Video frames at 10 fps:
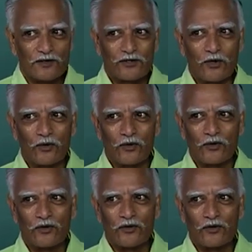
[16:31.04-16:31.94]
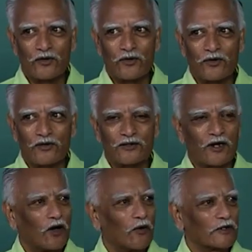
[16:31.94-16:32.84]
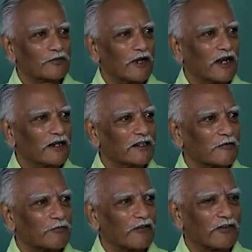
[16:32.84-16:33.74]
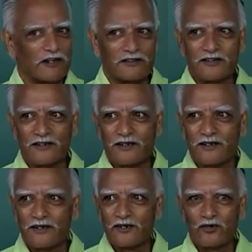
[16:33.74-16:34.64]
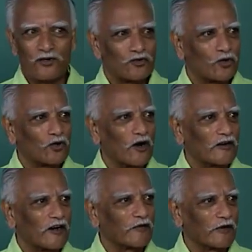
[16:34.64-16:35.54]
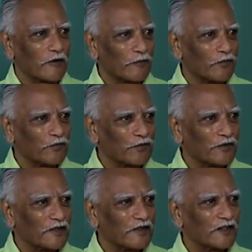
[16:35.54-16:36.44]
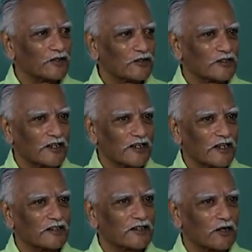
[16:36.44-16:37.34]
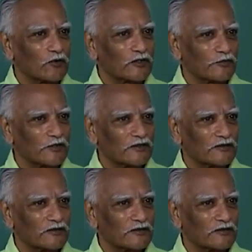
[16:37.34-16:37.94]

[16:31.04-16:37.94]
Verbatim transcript: So, the law was made that prefects should not run away, they should stay in the townships.